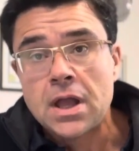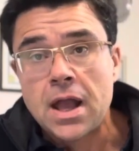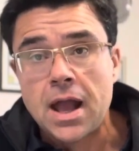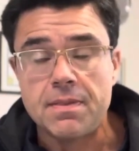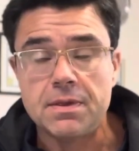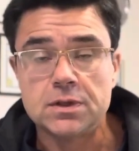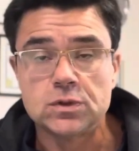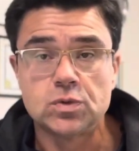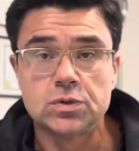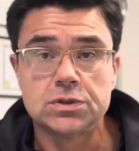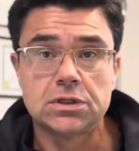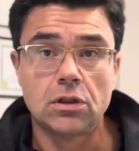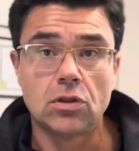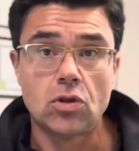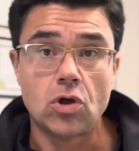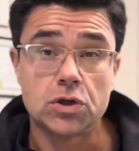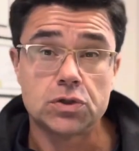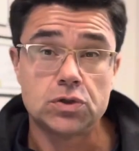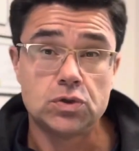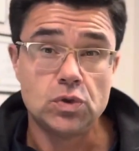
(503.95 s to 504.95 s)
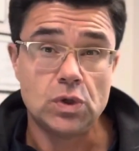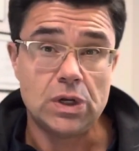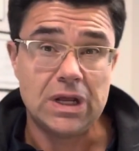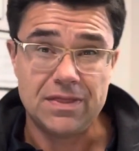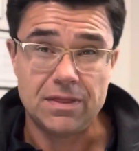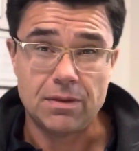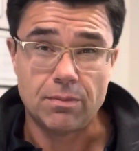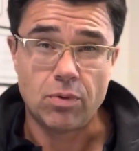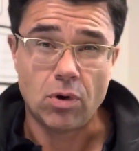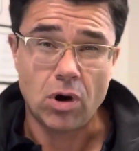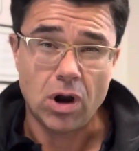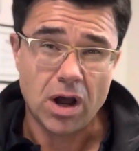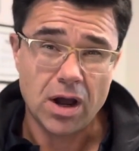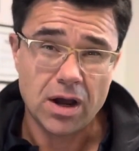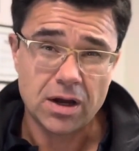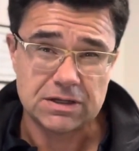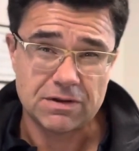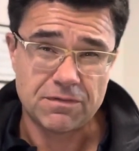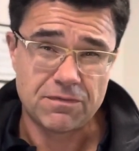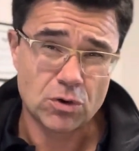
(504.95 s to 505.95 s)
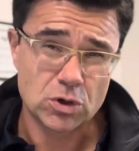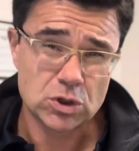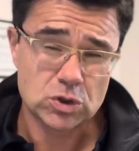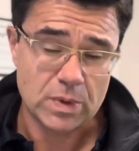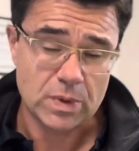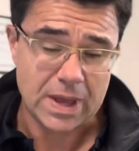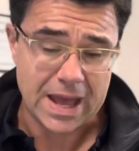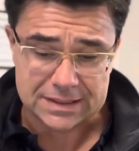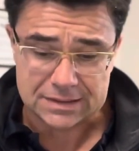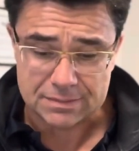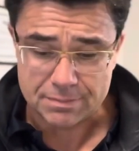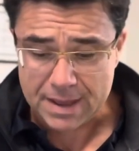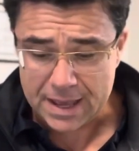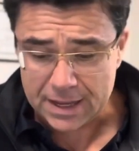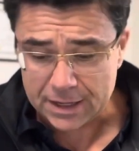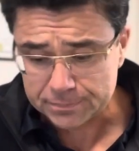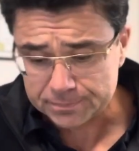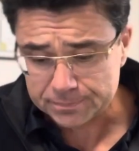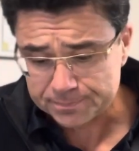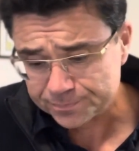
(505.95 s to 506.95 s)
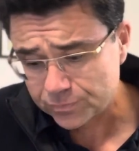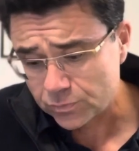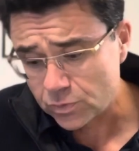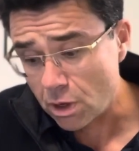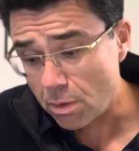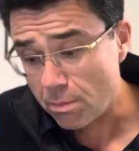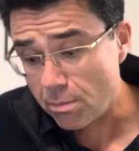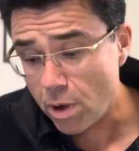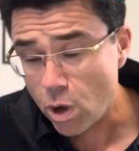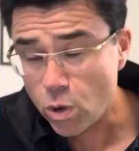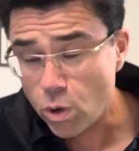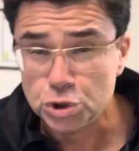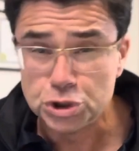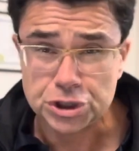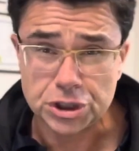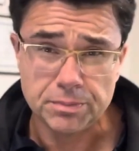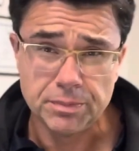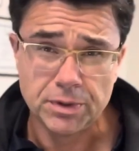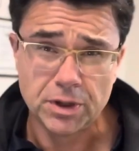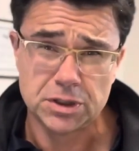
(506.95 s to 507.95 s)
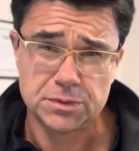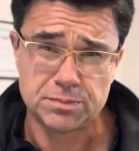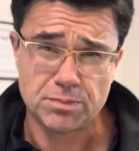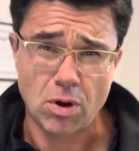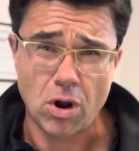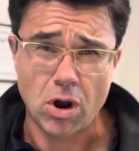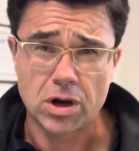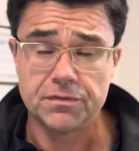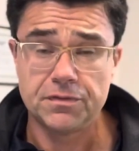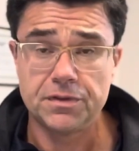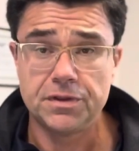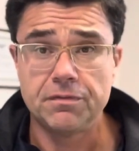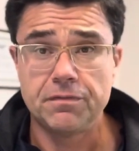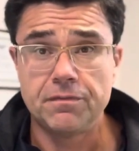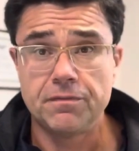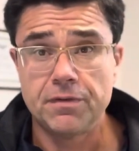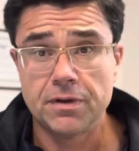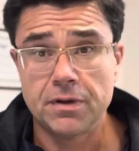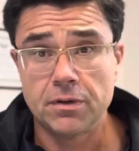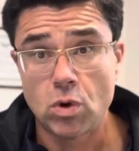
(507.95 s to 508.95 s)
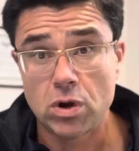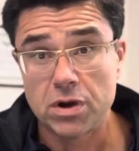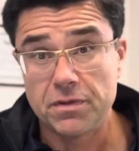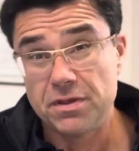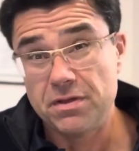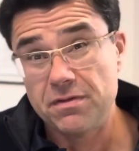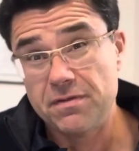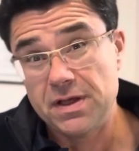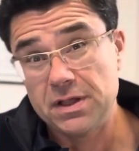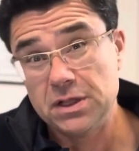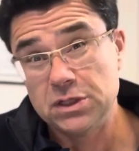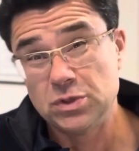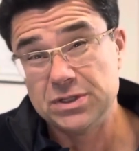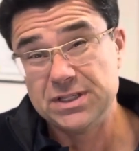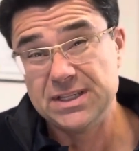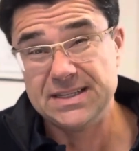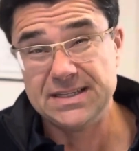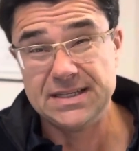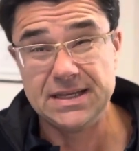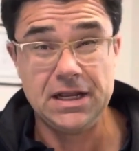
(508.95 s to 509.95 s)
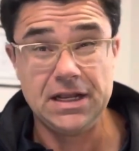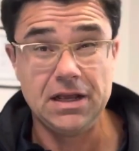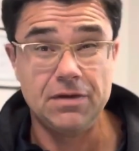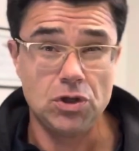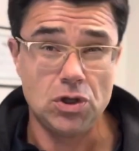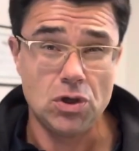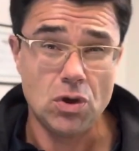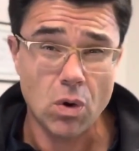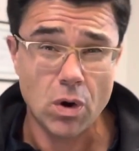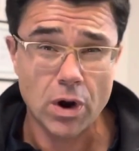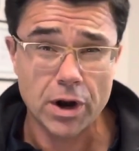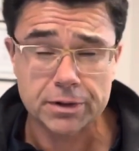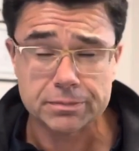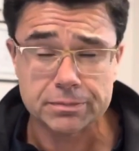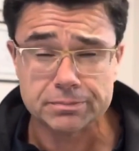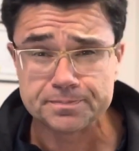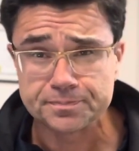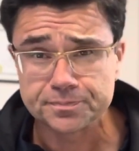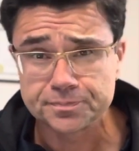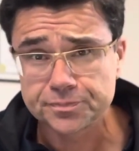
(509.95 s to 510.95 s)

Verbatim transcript: And this was a lawsuit in the Bronx. At first we had to make a motion because part of the, one of the defendants was the city of New York.